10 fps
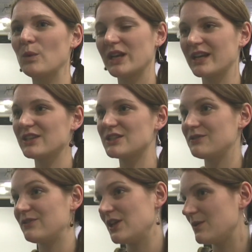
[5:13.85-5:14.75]
what it can
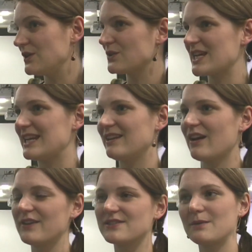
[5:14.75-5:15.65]
do for you in your daily
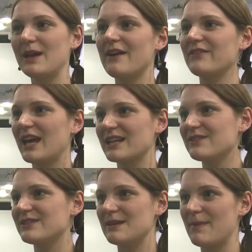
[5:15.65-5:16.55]
life. So we have an
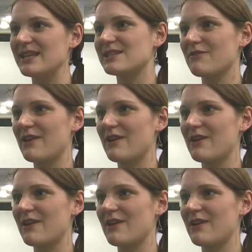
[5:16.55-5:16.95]
activity based